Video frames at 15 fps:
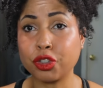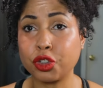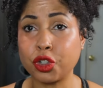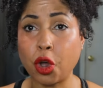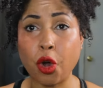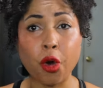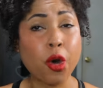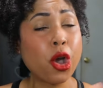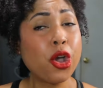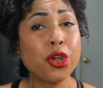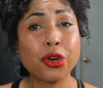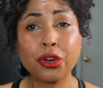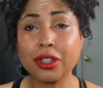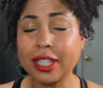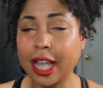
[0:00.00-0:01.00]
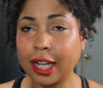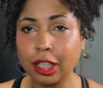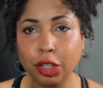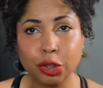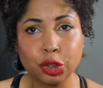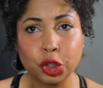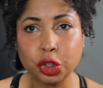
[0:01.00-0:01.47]
So I'm gonna take a
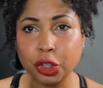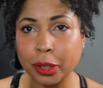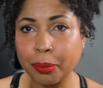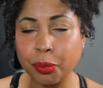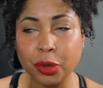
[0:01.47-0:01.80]
little trip